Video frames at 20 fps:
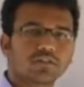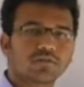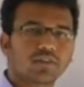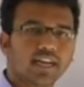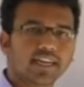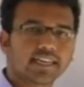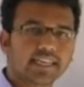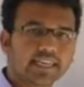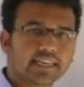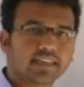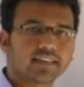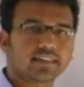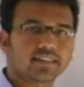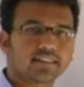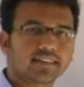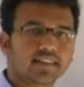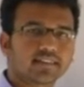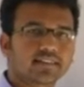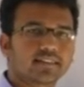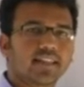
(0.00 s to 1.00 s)
of light
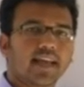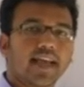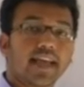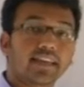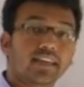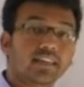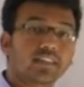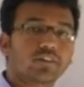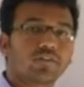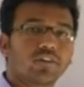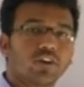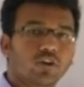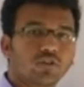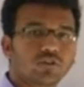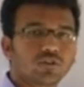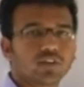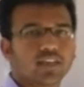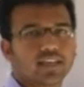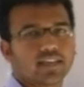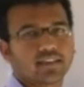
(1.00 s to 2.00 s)
increases, the energy will
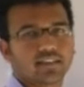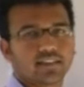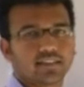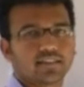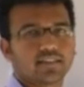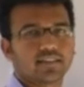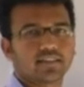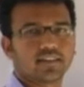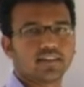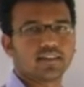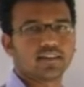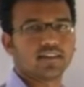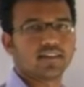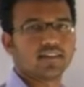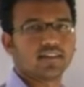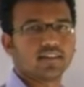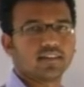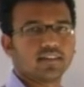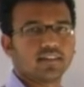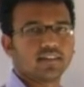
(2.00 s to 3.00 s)
also increase.
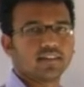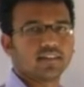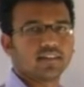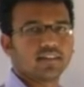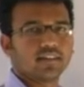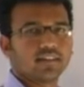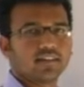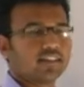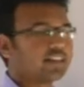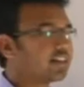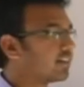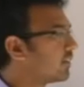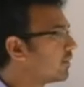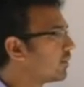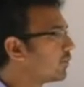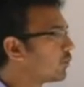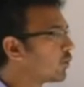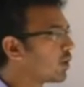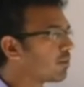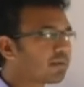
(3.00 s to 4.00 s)
Then
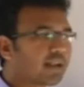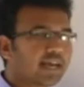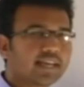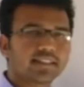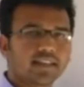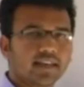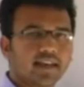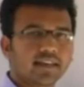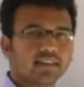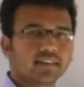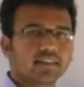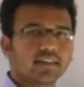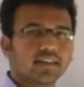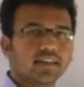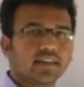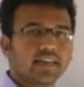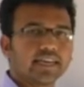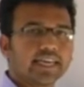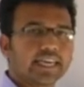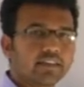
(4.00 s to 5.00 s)
if you apply
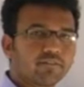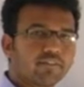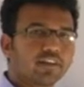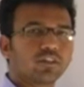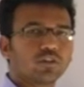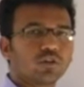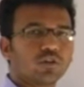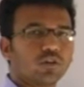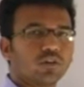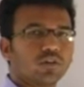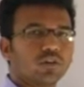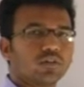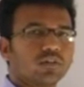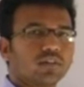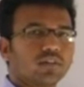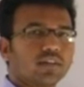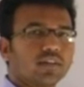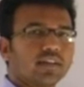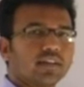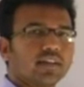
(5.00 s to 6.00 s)
that, even though
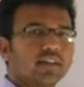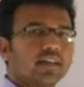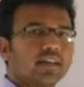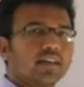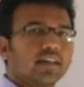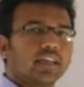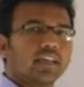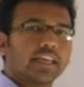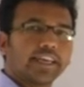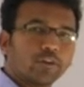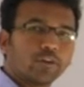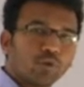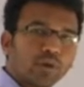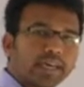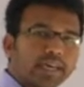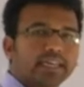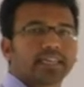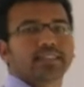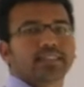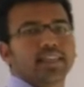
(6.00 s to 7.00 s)
you
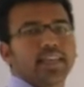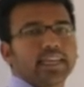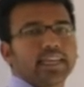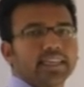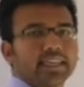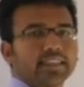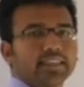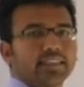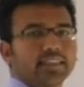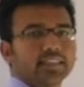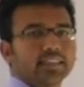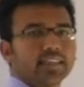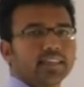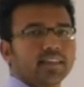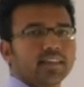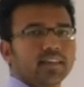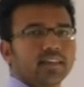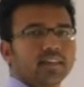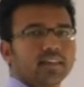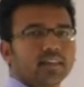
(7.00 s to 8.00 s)
increase the
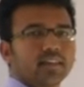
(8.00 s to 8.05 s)
intensity,